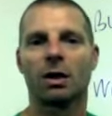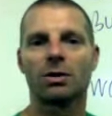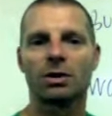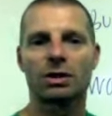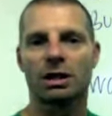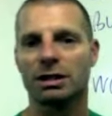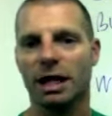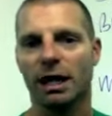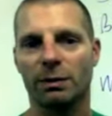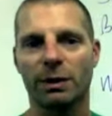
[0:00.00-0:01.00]
The coach is
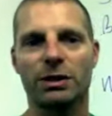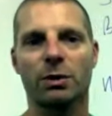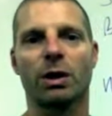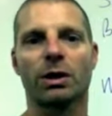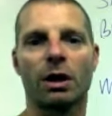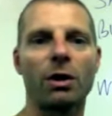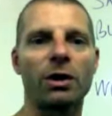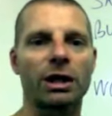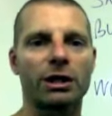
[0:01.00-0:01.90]
going to say 3, 2, 1, go.